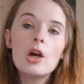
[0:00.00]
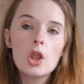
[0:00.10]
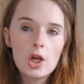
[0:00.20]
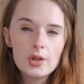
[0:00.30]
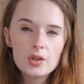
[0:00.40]

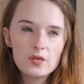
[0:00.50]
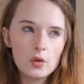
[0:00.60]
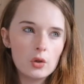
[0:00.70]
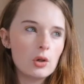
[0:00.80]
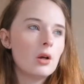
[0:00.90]
Those
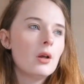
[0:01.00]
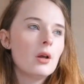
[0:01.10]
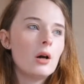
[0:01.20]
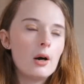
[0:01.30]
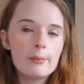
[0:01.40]
four,
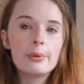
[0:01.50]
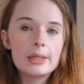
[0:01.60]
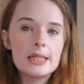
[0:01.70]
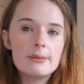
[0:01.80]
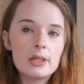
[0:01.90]
I'm
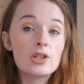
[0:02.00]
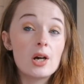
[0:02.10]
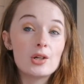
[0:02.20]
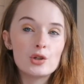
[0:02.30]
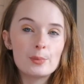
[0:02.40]
pretty much
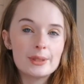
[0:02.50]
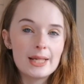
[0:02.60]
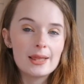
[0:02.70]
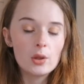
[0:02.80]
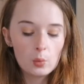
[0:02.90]

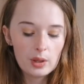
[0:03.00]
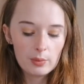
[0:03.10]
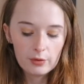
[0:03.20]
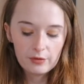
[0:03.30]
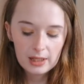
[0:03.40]
100% that we
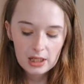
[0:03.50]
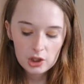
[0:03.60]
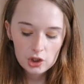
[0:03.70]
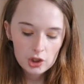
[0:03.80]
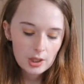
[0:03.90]
will
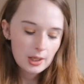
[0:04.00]
finish.